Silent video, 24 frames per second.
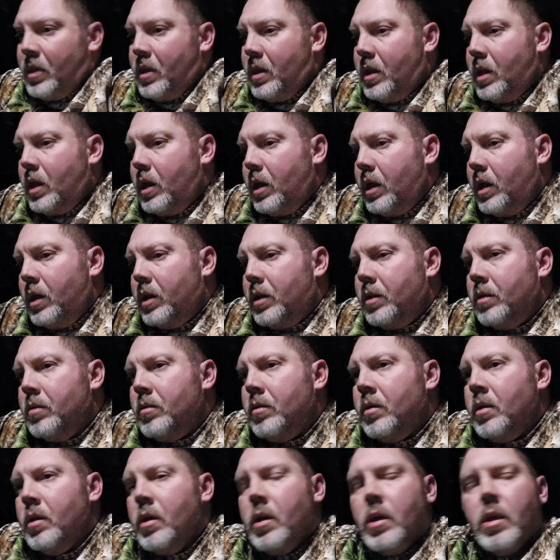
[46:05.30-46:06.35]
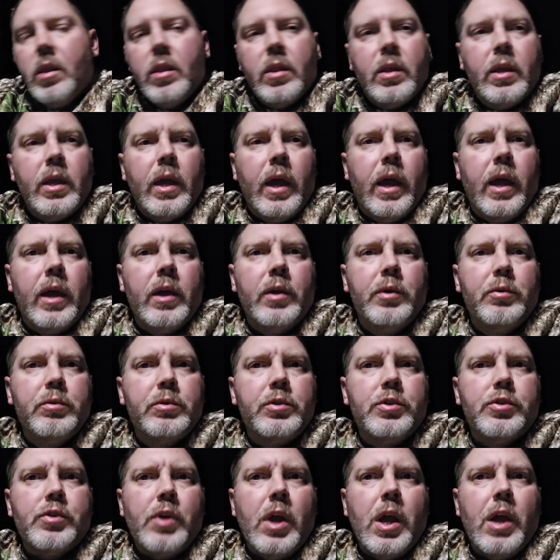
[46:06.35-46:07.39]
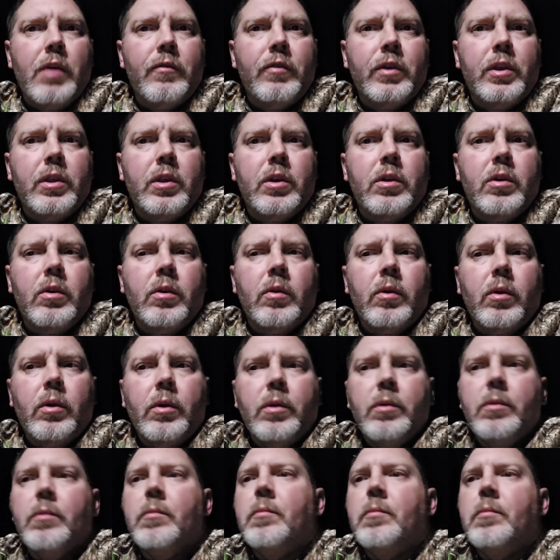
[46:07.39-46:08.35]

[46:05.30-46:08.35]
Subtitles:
and the guy who was driving the car,